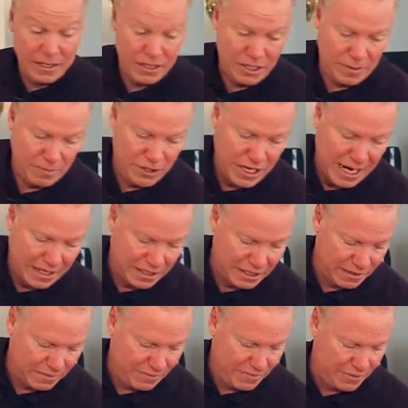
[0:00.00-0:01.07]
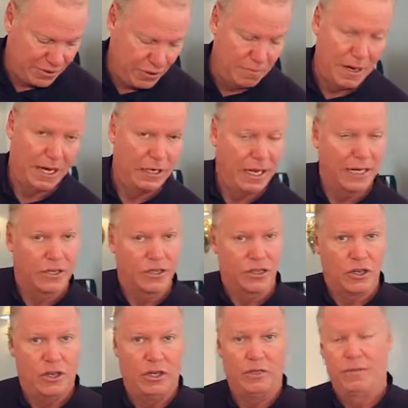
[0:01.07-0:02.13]
subjective. You might like
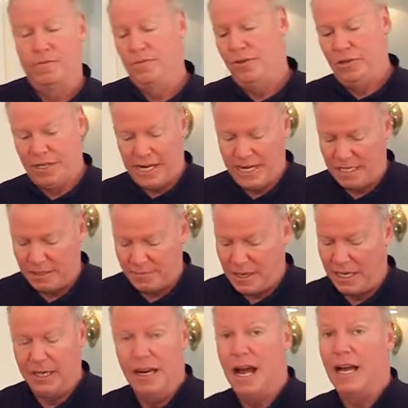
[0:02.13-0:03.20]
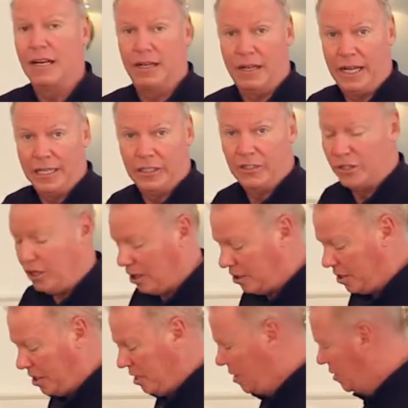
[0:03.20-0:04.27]
salt, your guests might not like
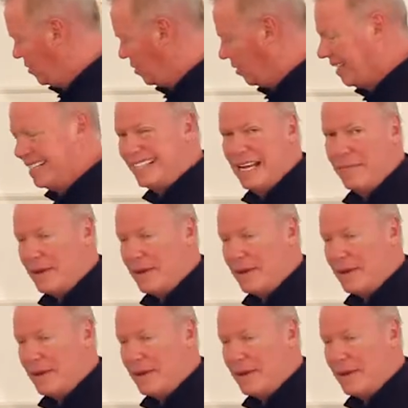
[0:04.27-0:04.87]
salt. So let them